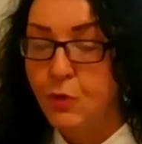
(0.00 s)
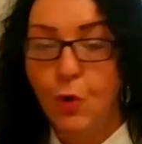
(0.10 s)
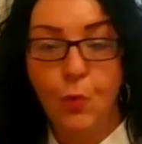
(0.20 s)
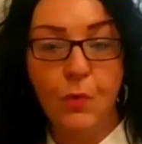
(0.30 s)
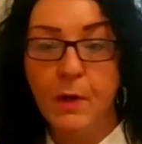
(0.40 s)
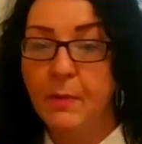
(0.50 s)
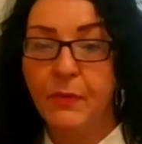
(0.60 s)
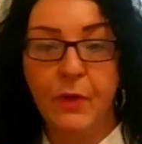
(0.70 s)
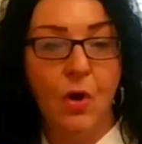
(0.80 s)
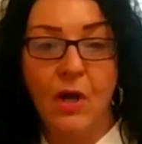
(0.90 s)
Don't worry about
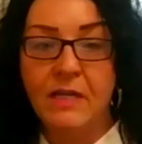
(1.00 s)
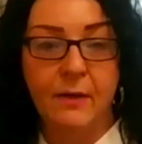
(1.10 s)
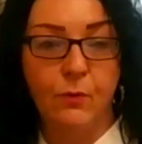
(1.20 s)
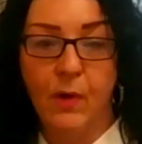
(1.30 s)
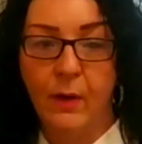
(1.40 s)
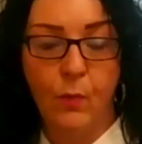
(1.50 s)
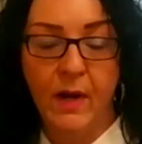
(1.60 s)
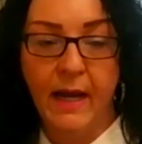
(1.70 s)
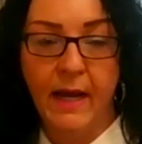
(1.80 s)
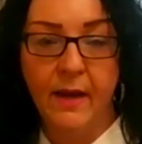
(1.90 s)
the content right
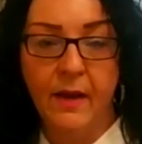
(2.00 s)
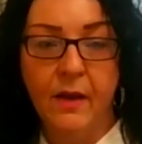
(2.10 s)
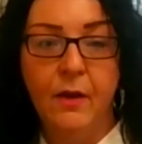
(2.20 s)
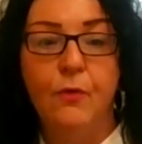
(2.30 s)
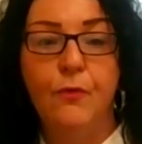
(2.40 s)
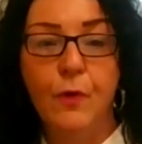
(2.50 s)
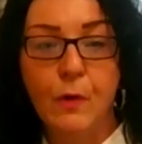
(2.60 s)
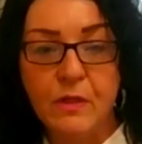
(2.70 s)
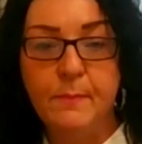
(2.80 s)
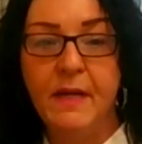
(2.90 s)
away.
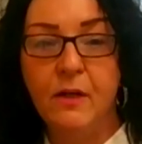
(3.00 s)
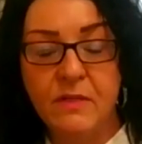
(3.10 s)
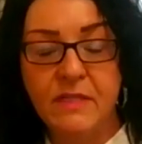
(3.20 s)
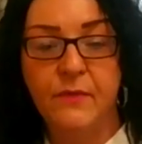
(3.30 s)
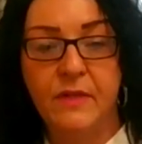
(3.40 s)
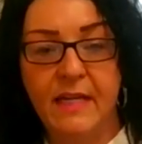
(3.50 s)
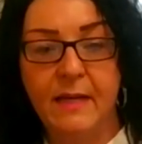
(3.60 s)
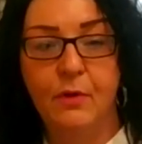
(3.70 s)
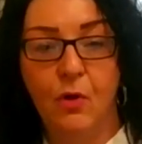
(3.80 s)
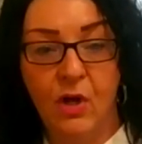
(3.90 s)
First, make yourself a
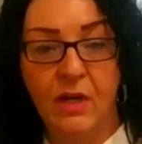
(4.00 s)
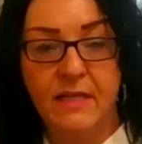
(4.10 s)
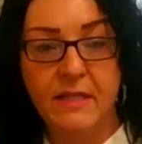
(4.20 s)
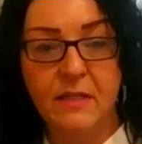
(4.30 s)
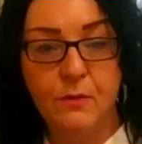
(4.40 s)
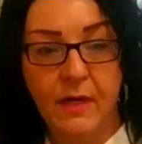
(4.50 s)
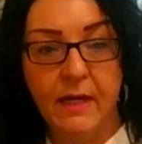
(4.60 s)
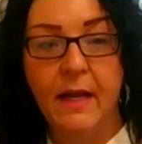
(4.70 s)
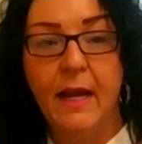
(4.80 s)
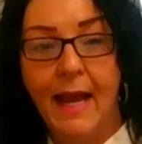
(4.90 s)
table of contents,
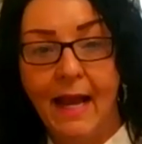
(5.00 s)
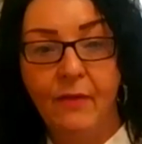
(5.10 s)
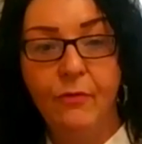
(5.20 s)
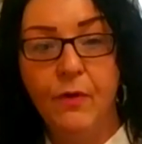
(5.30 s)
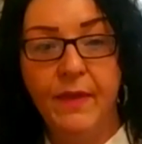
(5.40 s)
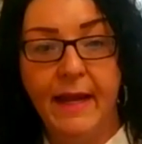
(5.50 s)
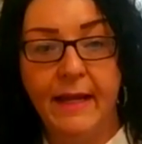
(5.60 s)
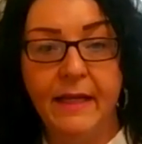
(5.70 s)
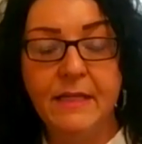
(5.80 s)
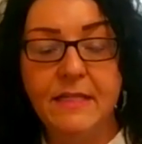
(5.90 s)
right? Have all the
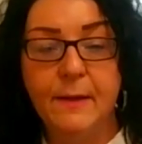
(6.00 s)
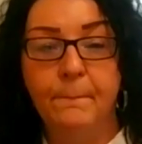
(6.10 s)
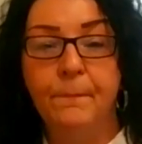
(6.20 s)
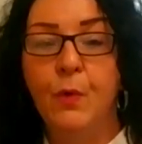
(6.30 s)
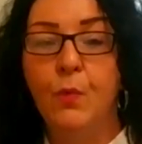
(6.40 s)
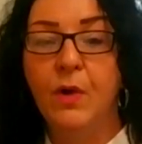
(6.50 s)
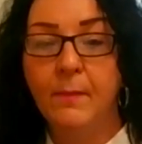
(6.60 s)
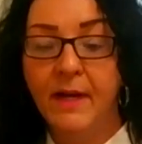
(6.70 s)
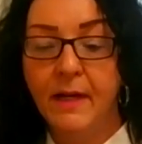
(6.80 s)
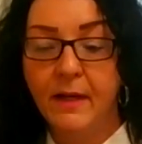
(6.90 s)
headings. Where
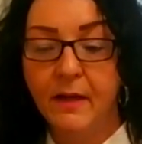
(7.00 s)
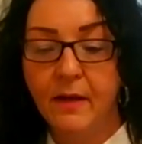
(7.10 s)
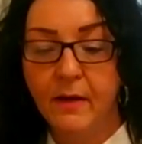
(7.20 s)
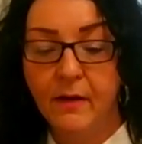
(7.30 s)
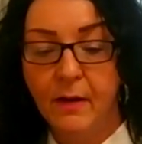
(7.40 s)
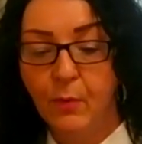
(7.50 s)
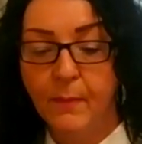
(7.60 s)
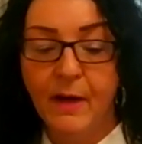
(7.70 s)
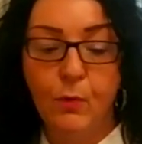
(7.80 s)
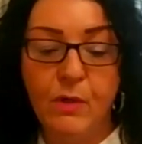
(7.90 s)
am I
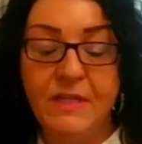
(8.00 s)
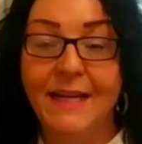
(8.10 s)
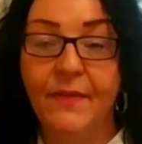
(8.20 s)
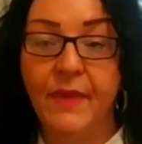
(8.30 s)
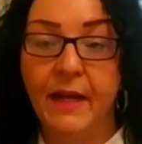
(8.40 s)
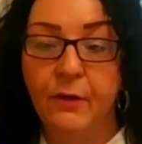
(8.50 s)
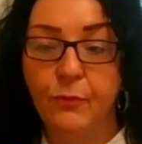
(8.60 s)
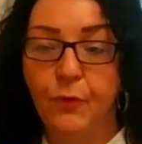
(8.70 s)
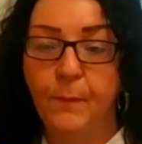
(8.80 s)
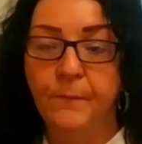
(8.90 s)
going to get that
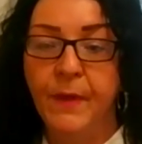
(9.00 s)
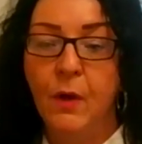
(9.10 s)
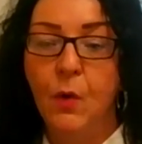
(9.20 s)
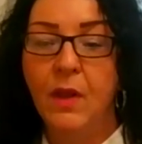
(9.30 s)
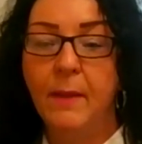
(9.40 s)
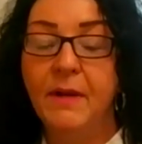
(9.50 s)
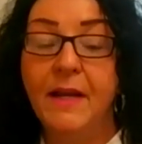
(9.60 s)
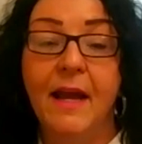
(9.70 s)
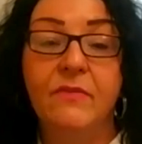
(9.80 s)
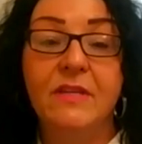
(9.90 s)
info? Well, I'm going
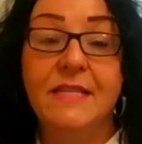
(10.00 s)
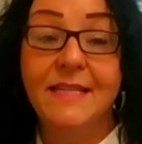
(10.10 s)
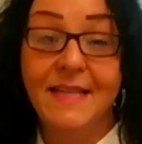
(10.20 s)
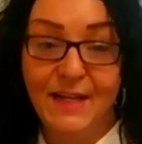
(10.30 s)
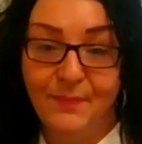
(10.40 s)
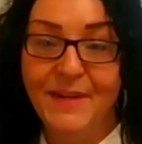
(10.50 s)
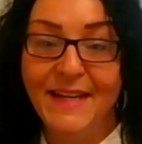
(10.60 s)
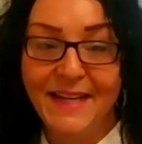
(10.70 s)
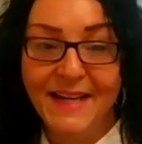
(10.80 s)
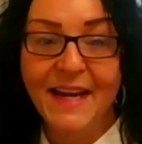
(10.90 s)
to have a sneak
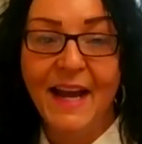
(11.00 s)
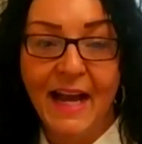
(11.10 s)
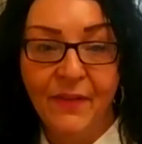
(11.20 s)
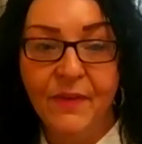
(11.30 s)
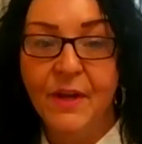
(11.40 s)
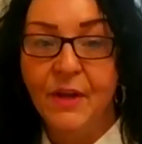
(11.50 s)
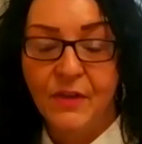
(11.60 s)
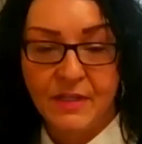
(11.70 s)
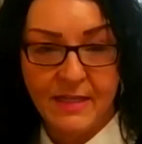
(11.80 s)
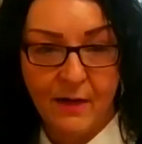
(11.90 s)
peek at
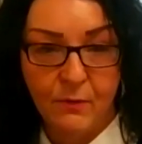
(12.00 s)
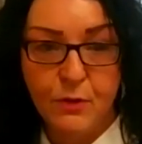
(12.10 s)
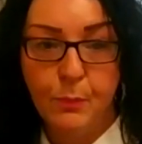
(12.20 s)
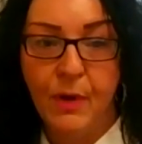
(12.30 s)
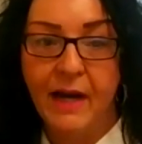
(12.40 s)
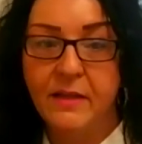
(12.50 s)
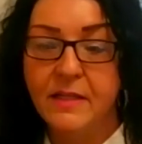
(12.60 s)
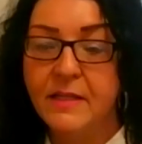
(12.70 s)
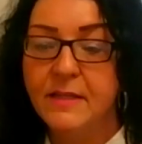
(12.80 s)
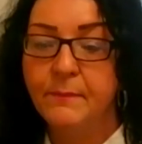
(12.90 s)
the standards of
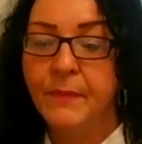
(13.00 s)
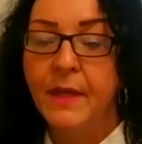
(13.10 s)
practice.